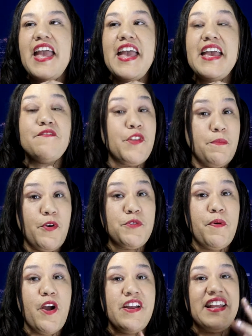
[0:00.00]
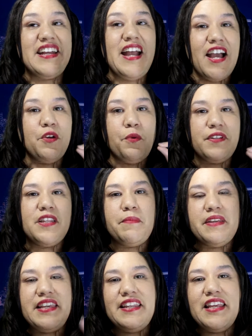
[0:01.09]
And for the most part, it kind of worked in
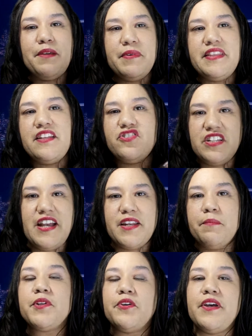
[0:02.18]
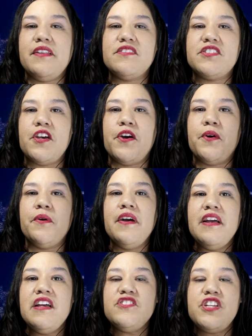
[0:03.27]
the beginning, but then she kind of blew it.
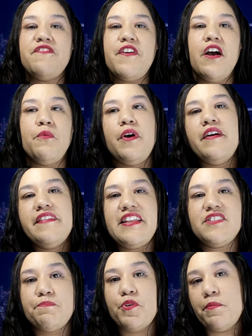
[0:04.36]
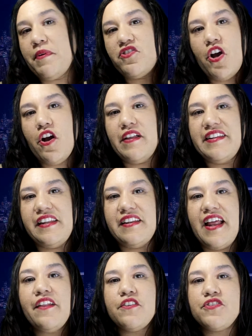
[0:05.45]
So she felt, well, that's pretty much all I
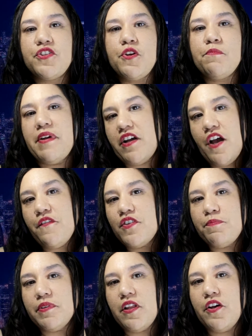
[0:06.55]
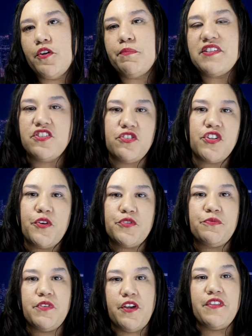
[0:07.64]
needed out of the suit. My cover's blown. My sister
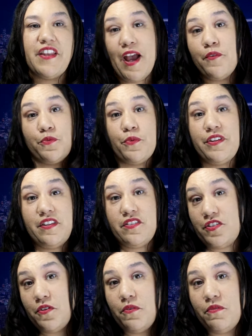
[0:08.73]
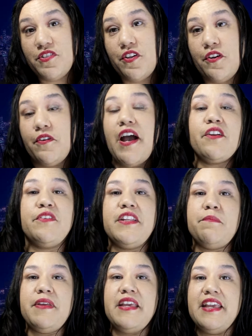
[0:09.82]
knows, you know, that I was wearing this suit, so I don't
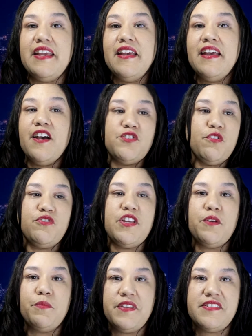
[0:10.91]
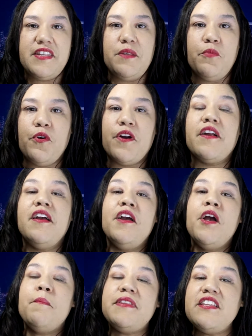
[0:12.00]
need to be associated with this anymore.
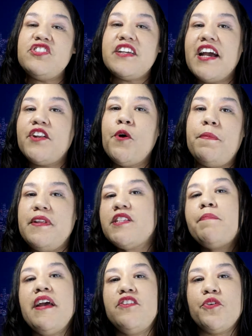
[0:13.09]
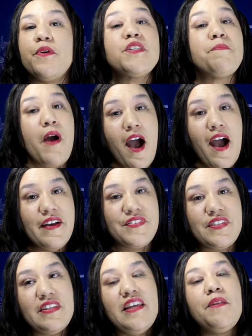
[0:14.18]
But then she kind of opened this Pandora's
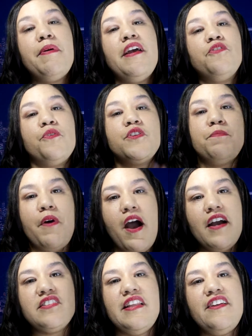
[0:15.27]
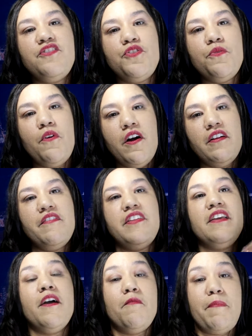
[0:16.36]
box, and the Pandora's box led to all of
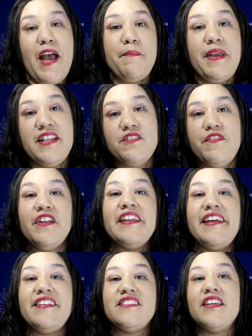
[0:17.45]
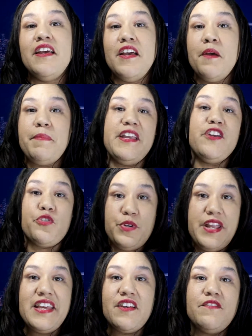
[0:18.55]
the of Batman's villains being
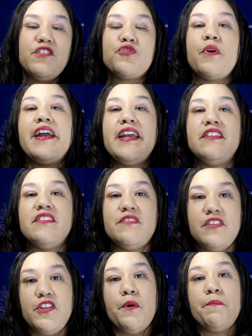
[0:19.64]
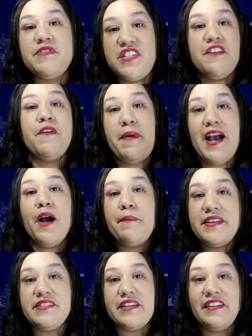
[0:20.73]
creative to try and, you know, sniff him
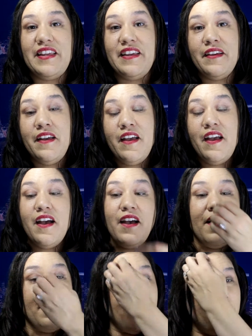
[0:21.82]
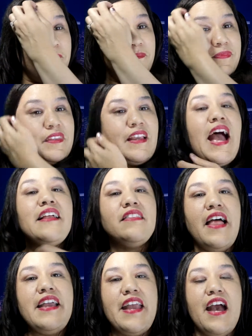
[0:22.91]
out, basically. I
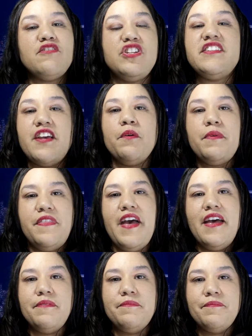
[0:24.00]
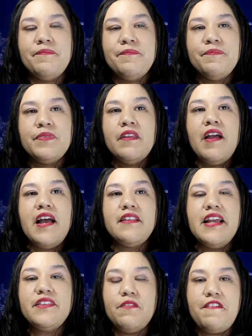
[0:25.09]
like how she dealt with that. I
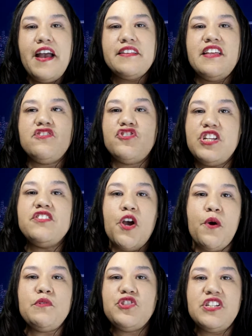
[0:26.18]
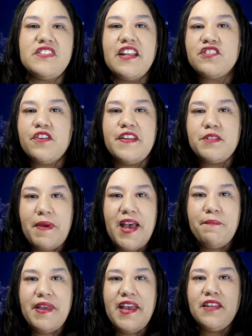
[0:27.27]
like the fact that she knows she's not as good as
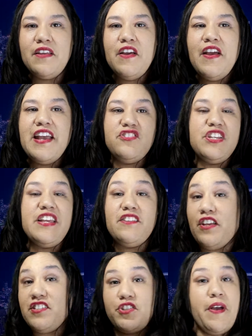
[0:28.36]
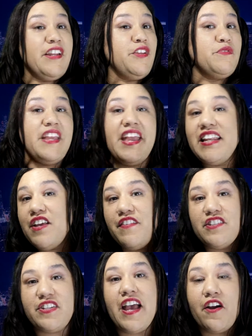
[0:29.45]
Batman, and she doesn't know how to use any
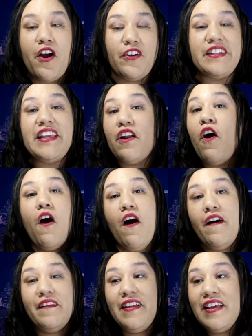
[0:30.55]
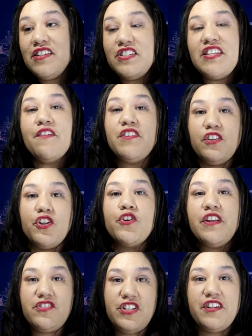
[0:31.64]
of his tech hardly at all. She's having to
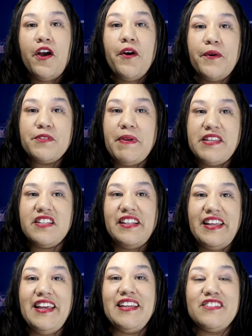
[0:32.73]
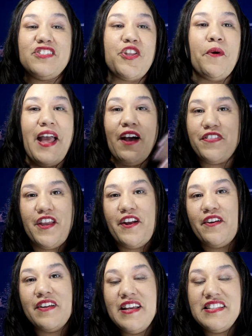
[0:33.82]
learn as she goes, basically. She's thrown out
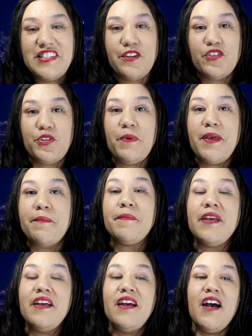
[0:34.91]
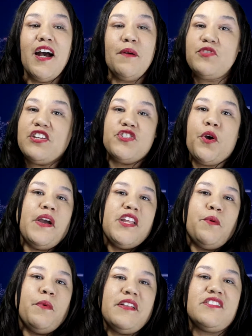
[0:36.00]
there, sink or swim. She has no
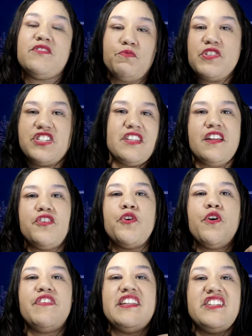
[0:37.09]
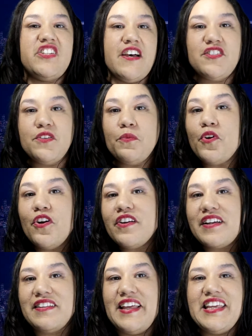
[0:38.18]
idea what she's going to do if it doesn't
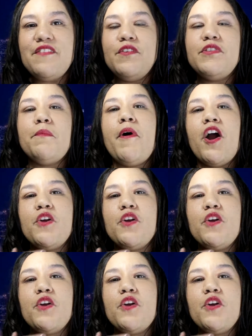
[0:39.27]
work. Like, even the